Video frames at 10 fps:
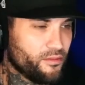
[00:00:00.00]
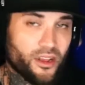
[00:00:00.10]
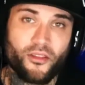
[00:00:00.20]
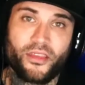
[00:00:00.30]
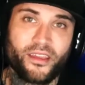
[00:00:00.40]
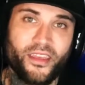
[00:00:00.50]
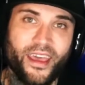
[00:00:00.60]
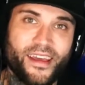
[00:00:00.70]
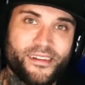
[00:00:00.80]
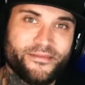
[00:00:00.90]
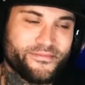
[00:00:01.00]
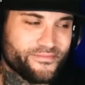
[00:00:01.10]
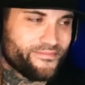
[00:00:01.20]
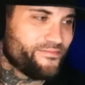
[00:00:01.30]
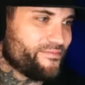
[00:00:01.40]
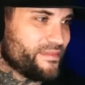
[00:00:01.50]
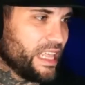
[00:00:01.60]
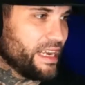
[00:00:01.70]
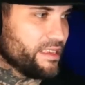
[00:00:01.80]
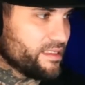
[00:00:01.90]
do y'all think of that? Hmm?
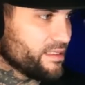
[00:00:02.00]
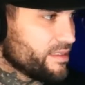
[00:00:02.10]
Ladies,